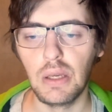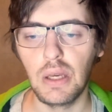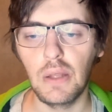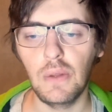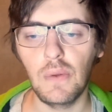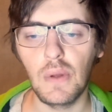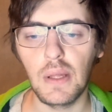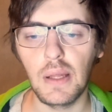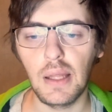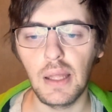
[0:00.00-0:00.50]

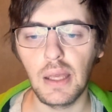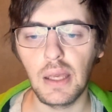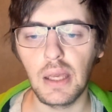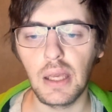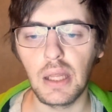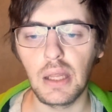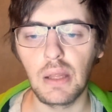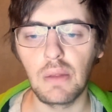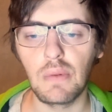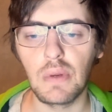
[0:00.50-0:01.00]
It felt like
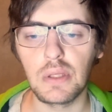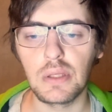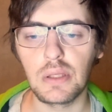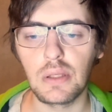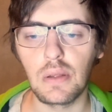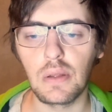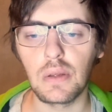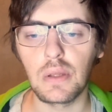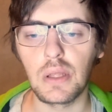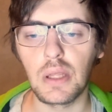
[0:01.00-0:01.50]
it
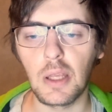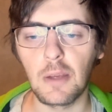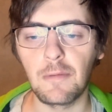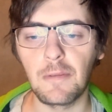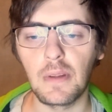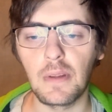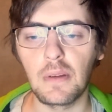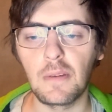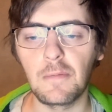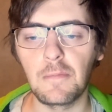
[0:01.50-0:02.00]
was long time
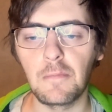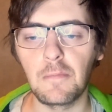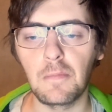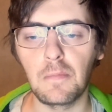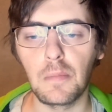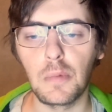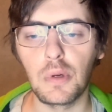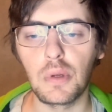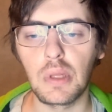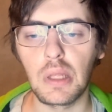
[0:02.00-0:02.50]
when
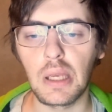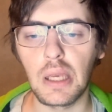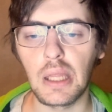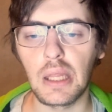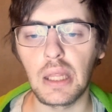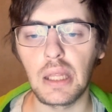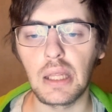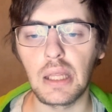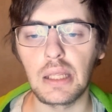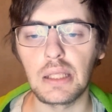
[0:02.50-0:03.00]
Monica
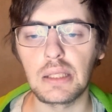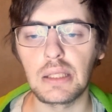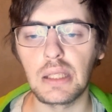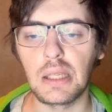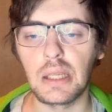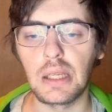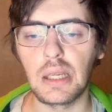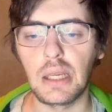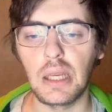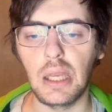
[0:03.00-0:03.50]
didn't
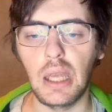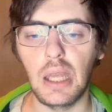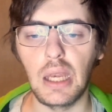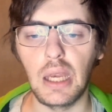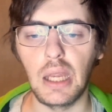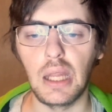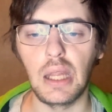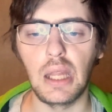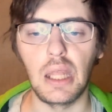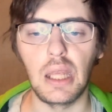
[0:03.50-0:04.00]
say
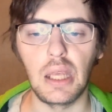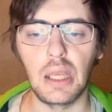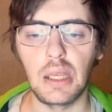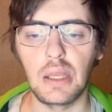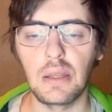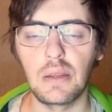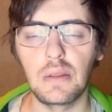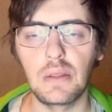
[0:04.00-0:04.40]
anything.